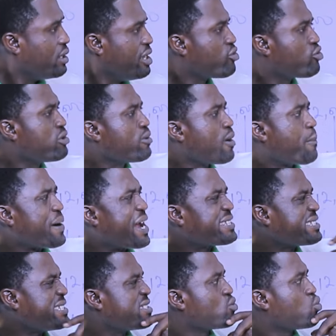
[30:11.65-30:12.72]
equilibrium
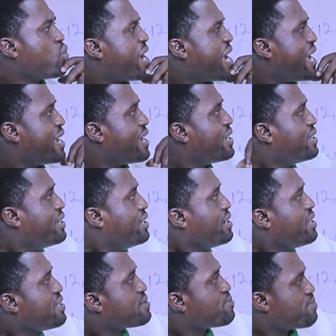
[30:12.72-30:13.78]
price is where
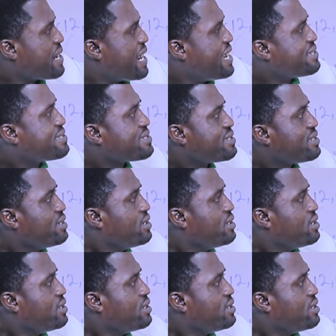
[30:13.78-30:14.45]
this price,